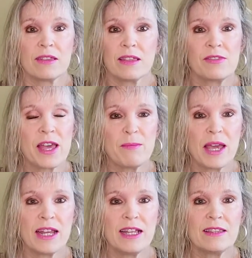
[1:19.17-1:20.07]
they
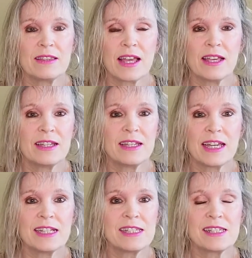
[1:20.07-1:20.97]
made it, they
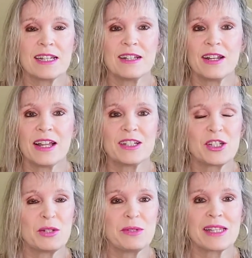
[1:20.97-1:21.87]
kissed, and
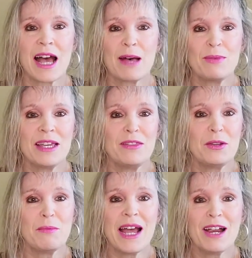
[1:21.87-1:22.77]
she was happy, and
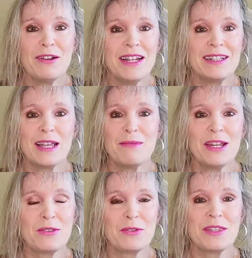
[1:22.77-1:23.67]
they're married. They
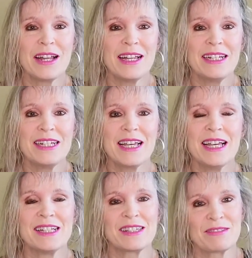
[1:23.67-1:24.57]
made it through the 90
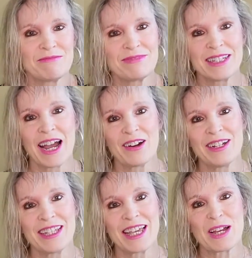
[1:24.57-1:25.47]
days. Kara
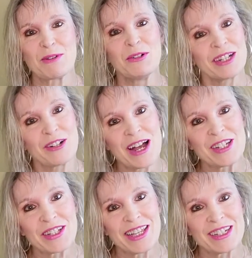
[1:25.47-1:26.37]
and Guillermo,
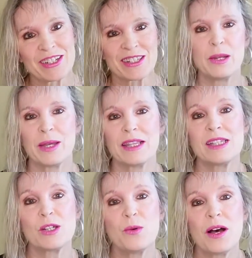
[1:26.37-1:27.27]
congratulations. Anyway,
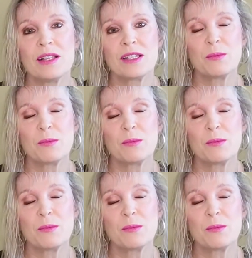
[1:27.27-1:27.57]
let's go on to